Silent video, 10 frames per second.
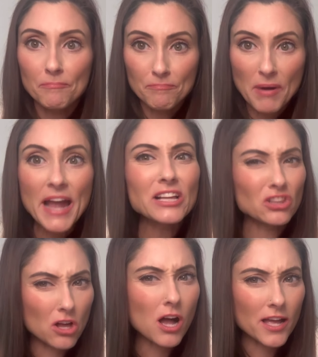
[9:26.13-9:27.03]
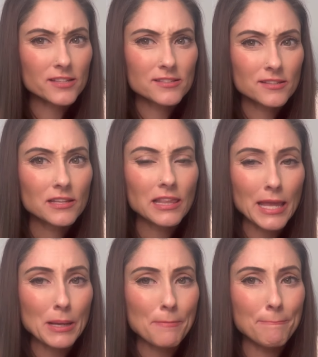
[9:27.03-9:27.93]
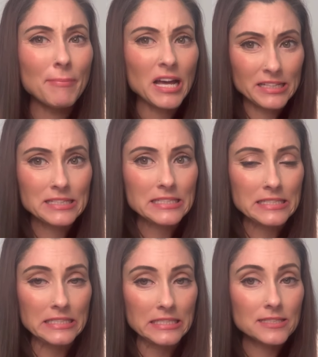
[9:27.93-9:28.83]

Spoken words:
by a lot, months.